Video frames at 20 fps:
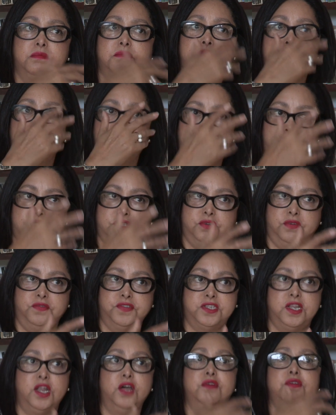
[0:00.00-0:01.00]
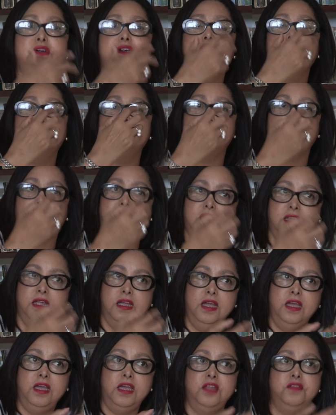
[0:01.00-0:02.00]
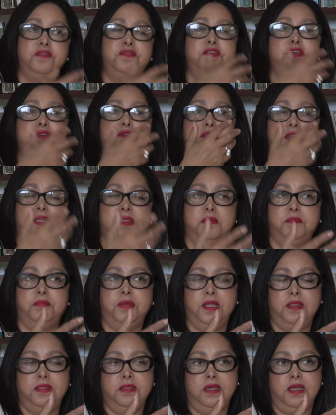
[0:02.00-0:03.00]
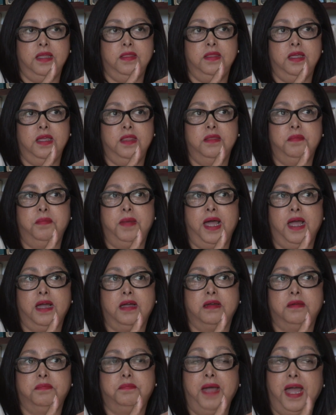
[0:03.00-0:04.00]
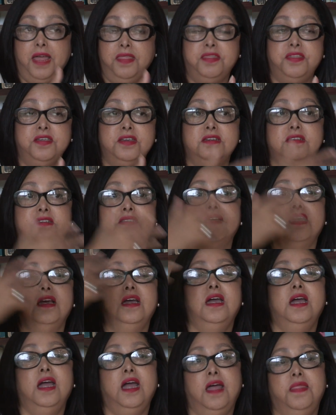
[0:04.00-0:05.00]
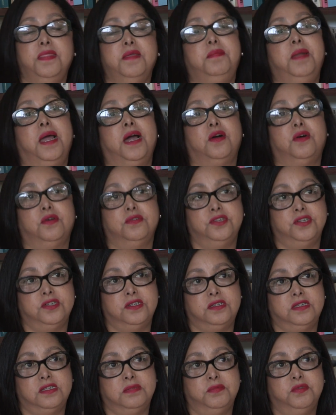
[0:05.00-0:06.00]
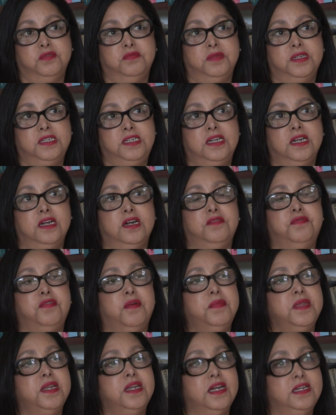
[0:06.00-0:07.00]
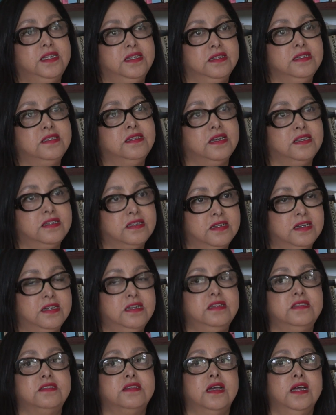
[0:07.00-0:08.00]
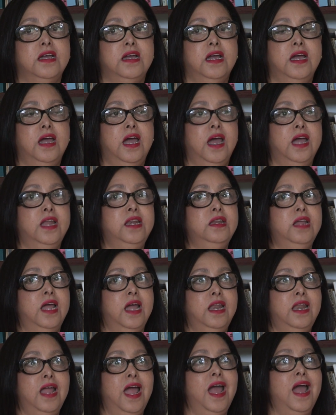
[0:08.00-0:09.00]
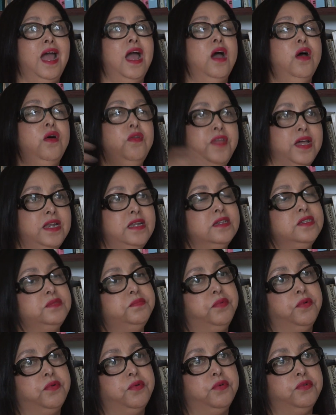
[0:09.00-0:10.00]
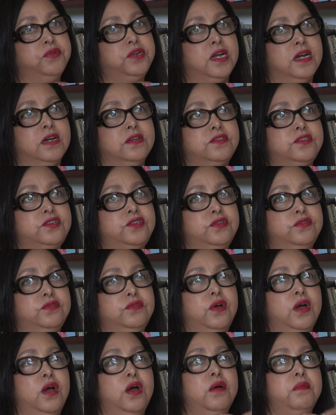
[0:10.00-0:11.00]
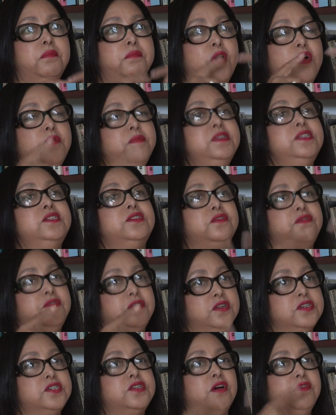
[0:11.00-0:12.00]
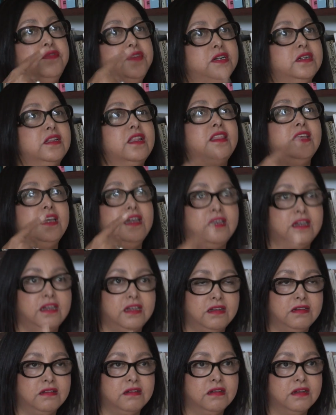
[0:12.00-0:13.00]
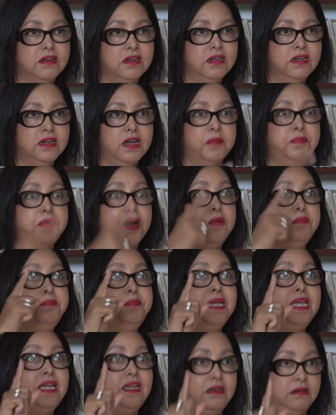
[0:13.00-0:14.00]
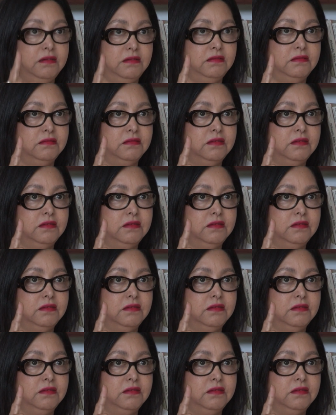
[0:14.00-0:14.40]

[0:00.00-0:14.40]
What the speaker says: sort of slogans and infused in the Black Panthers and the Black consciousness movement here from the 1960s, and how that has brought us to moments of philosophical thinking about being